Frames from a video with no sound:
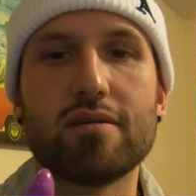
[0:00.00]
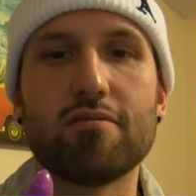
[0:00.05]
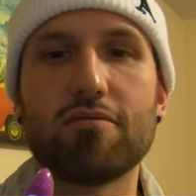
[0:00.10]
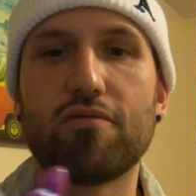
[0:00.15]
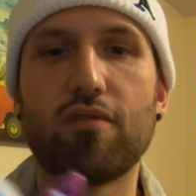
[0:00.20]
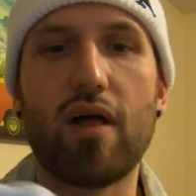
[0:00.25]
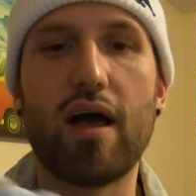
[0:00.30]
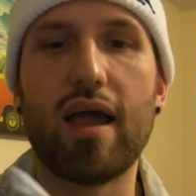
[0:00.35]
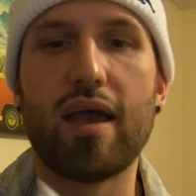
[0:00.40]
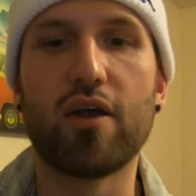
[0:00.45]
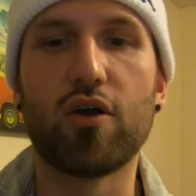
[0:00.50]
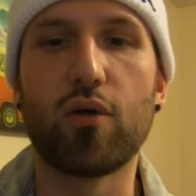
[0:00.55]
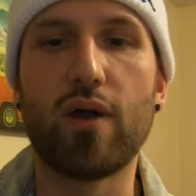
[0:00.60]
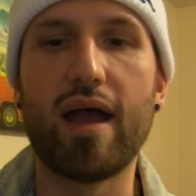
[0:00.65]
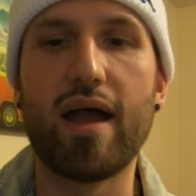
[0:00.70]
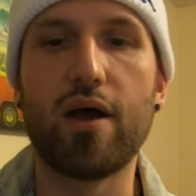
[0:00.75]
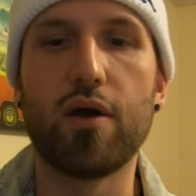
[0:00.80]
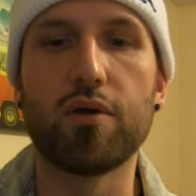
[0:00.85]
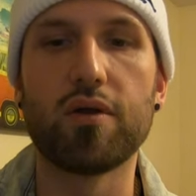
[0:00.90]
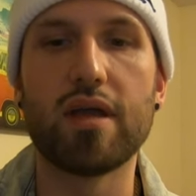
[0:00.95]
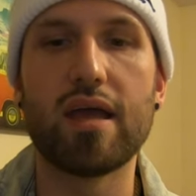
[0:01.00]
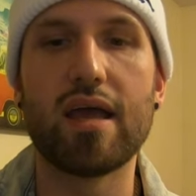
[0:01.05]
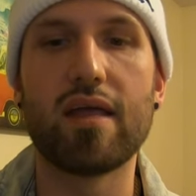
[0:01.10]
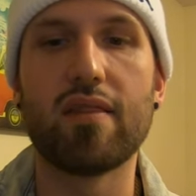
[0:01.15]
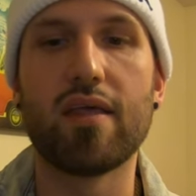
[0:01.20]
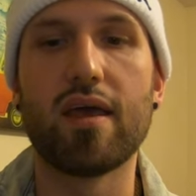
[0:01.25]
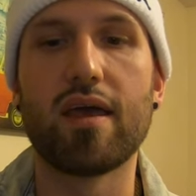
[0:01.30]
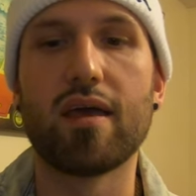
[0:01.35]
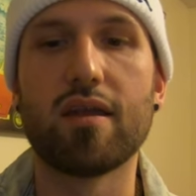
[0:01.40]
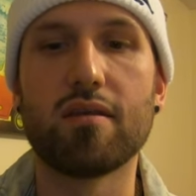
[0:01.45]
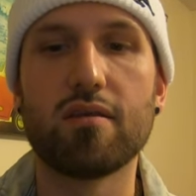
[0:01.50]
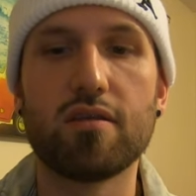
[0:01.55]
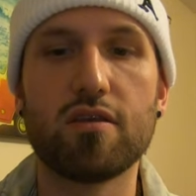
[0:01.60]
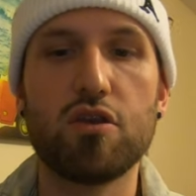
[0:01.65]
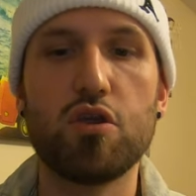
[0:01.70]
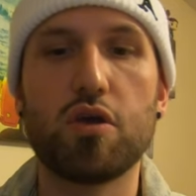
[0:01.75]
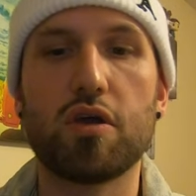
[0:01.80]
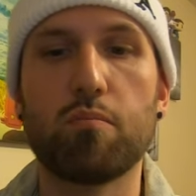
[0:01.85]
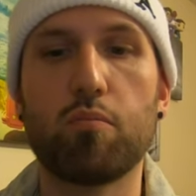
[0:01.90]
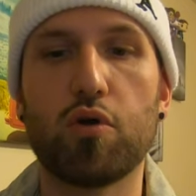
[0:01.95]
flying around and then
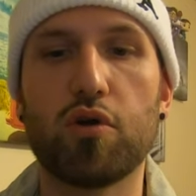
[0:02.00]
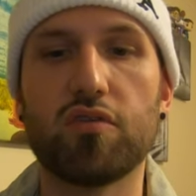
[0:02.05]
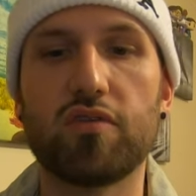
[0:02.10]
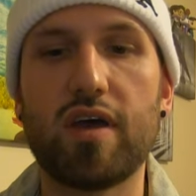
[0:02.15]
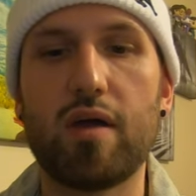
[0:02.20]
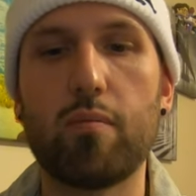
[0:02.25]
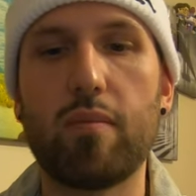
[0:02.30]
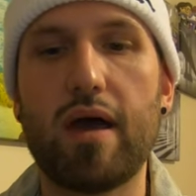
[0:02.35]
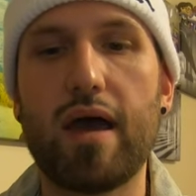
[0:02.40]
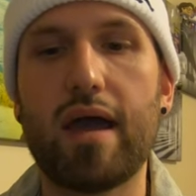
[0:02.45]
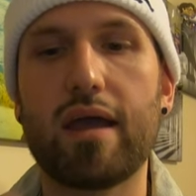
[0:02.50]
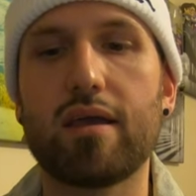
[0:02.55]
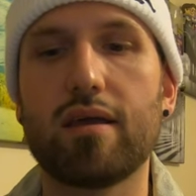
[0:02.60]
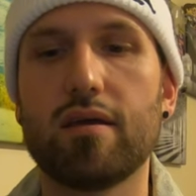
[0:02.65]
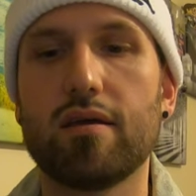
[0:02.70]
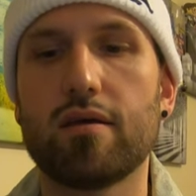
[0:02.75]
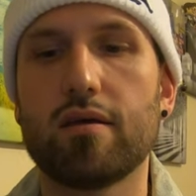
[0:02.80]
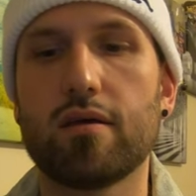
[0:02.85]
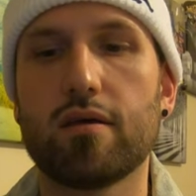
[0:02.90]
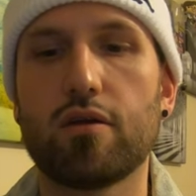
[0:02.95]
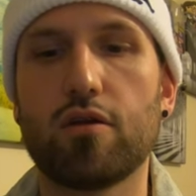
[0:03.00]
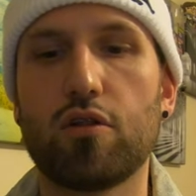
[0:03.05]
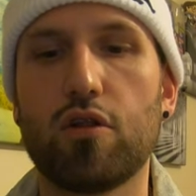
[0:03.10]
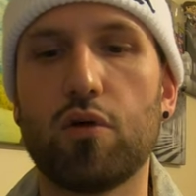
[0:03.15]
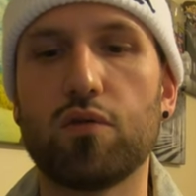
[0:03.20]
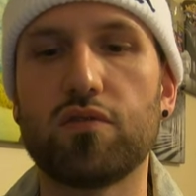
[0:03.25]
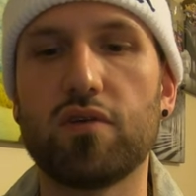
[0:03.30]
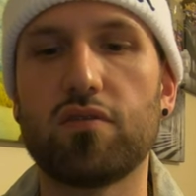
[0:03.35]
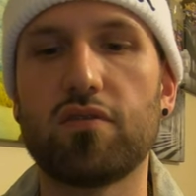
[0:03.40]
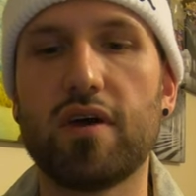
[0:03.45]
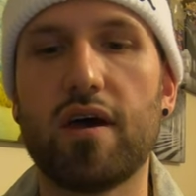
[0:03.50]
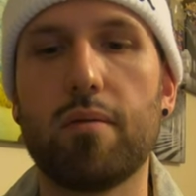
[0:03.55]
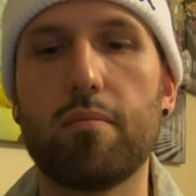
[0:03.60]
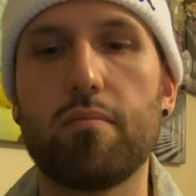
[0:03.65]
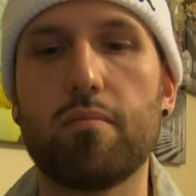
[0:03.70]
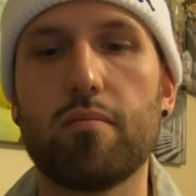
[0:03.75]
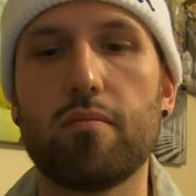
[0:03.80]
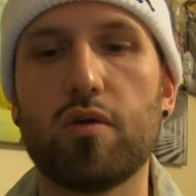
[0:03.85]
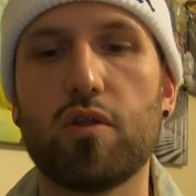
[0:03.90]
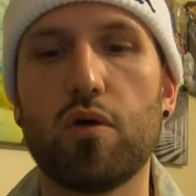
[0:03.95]
you can put his head back, close this up,
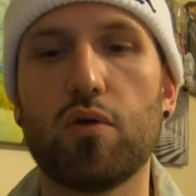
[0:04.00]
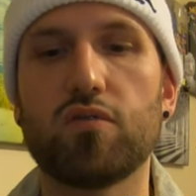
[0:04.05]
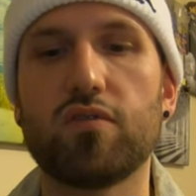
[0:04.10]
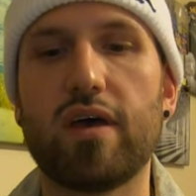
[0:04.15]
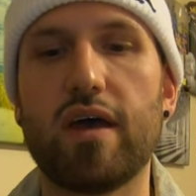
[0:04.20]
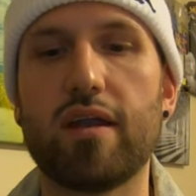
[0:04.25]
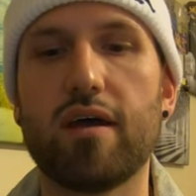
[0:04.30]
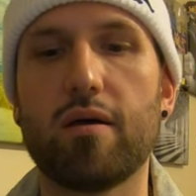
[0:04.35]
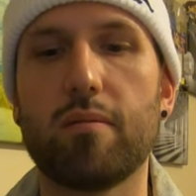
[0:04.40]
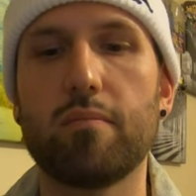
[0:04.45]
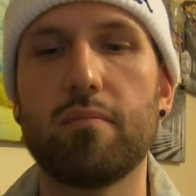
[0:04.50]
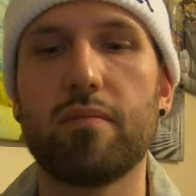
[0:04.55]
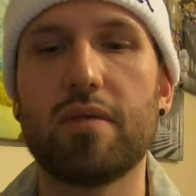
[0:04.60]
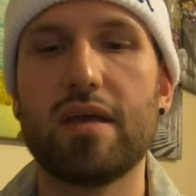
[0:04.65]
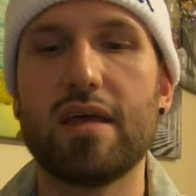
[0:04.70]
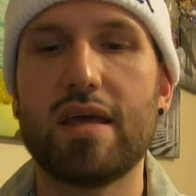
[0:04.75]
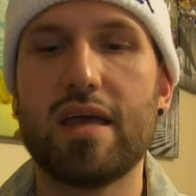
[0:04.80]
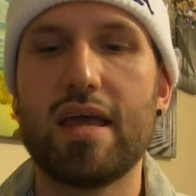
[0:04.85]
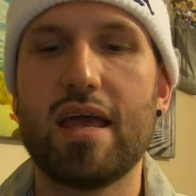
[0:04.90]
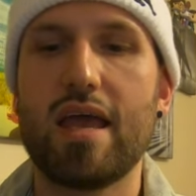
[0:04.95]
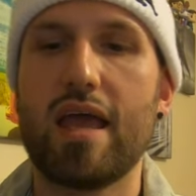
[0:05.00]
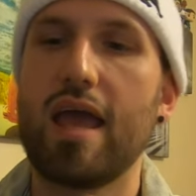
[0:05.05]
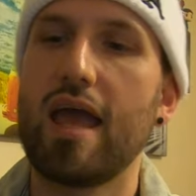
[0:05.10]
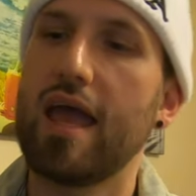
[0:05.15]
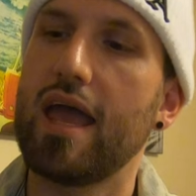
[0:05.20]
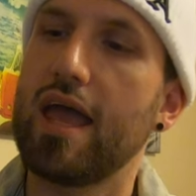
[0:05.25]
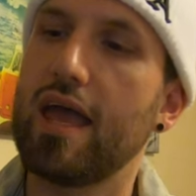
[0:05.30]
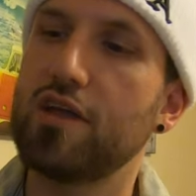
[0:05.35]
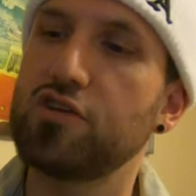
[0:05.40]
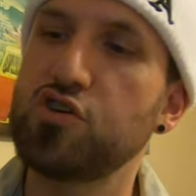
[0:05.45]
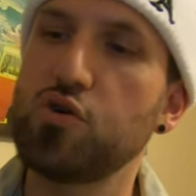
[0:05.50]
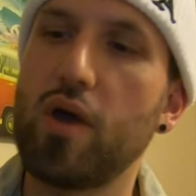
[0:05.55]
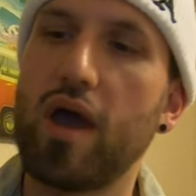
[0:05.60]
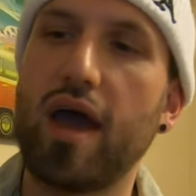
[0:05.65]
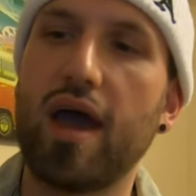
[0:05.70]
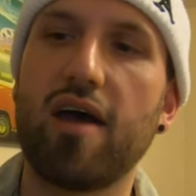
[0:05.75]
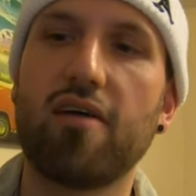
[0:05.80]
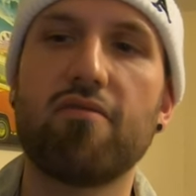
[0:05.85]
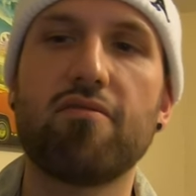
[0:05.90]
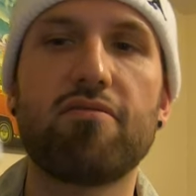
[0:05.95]
close that up, and you
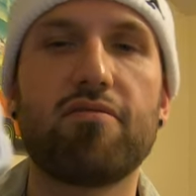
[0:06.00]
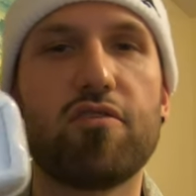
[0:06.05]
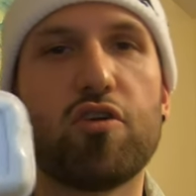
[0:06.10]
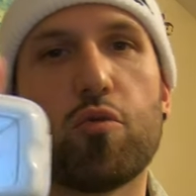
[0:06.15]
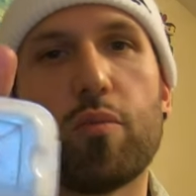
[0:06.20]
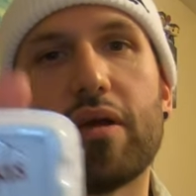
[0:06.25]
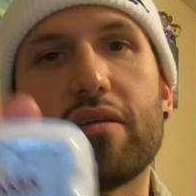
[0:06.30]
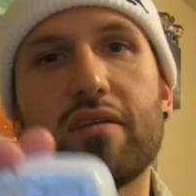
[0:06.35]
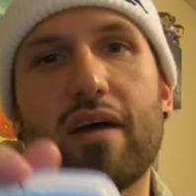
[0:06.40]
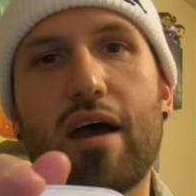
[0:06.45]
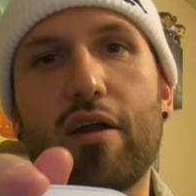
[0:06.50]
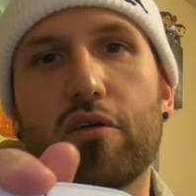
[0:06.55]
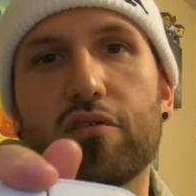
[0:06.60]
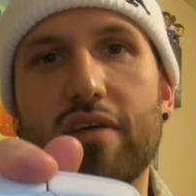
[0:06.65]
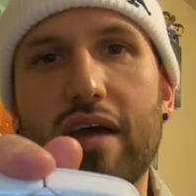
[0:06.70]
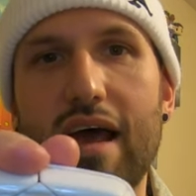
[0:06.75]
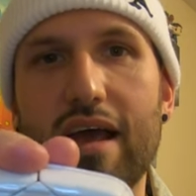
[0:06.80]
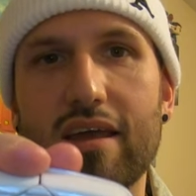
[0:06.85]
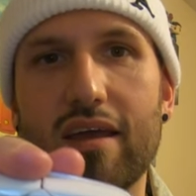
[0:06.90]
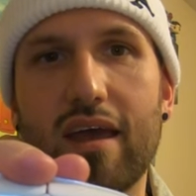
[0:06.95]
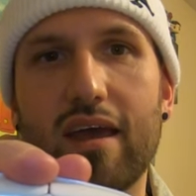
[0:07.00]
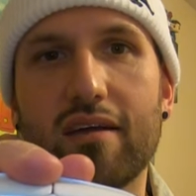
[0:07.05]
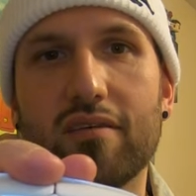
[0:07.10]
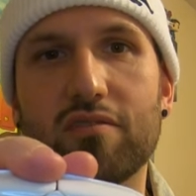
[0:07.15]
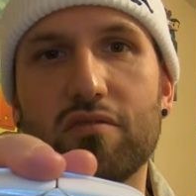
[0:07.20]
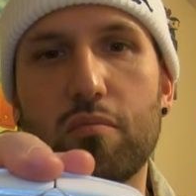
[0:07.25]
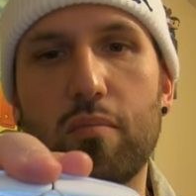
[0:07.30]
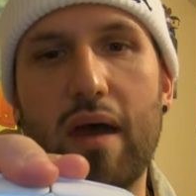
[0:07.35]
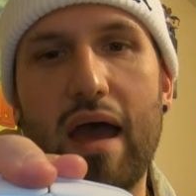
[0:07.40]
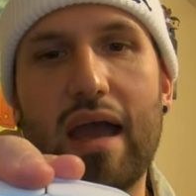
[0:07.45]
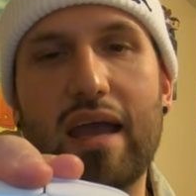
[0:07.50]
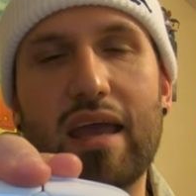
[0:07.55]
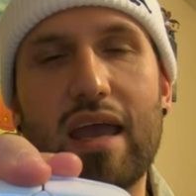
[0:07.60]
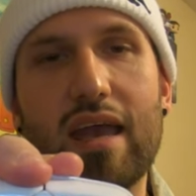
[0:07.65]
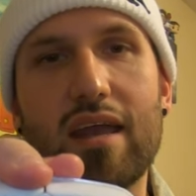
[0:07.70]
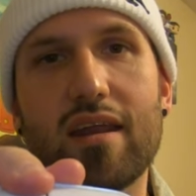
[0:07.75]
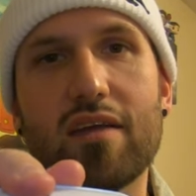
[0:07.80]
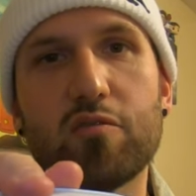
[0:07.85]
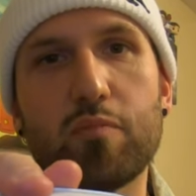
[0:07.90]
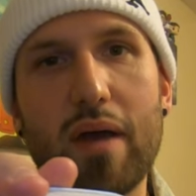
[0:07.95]
have your McDonald's hotcakes back
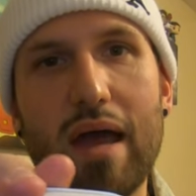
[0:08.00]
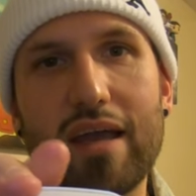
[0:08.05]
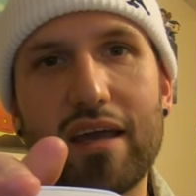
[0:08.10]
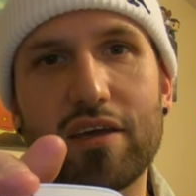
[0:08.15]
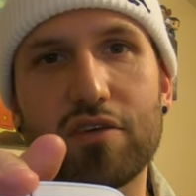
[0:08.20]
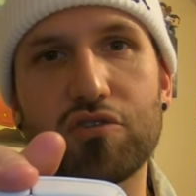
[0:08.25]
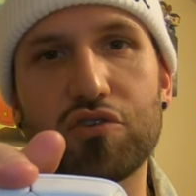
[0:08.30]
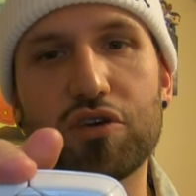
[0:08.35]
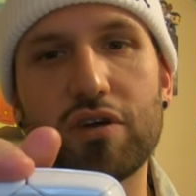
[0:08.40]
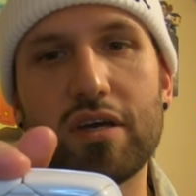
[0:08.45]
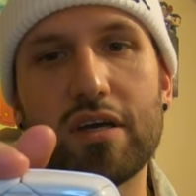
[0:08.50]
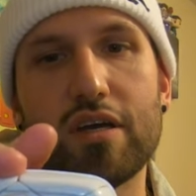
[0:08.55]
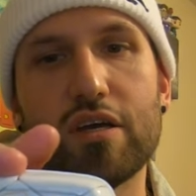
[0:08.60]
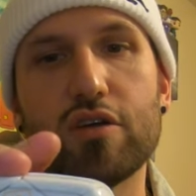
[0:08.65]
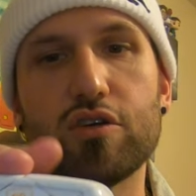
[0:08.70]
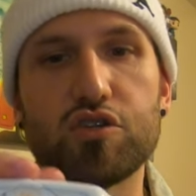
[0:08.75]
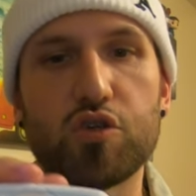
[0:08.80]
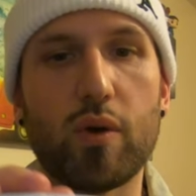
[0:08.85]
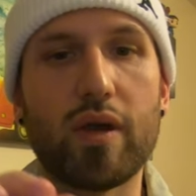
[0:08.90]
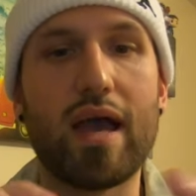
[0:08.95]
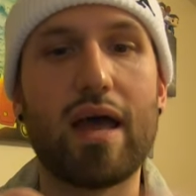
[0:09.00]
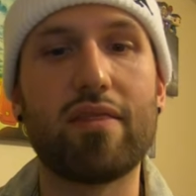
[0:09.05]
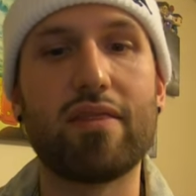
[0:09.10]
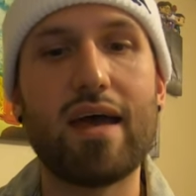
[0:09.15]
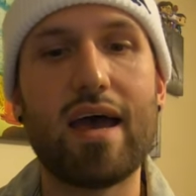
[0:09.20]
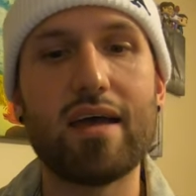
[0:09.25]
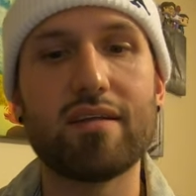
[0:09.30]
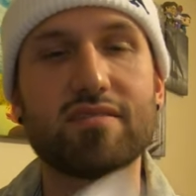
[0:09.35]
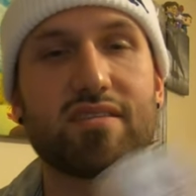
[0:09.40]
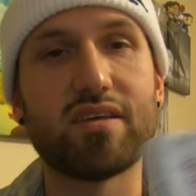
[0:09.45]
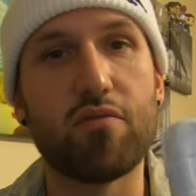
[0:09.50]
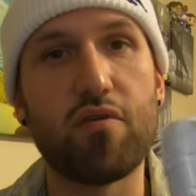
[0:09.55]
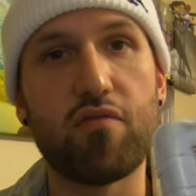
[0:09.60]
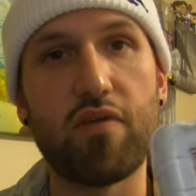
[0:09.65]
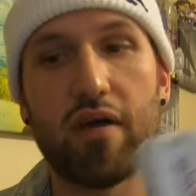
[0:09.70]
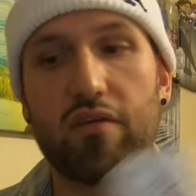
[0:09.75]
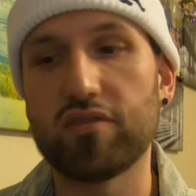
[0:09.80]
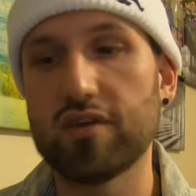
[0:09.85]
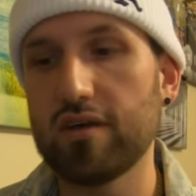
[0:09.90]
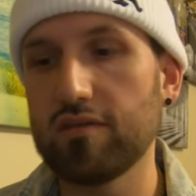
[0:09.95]
in its package. So I got that,
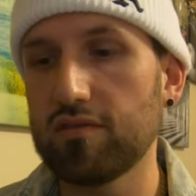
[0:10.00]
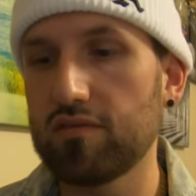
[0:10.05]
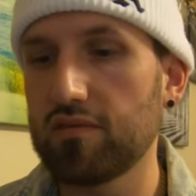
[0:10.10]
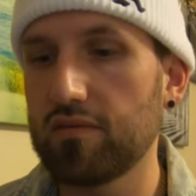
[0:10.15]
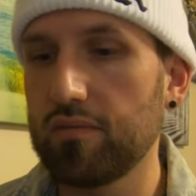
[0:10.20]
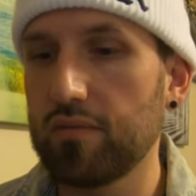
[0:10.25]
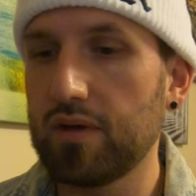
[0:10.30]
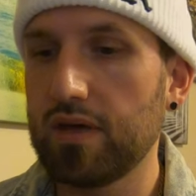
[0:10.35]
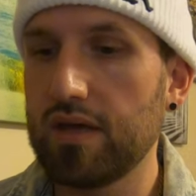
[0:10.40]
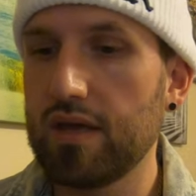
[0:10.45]
75 cents.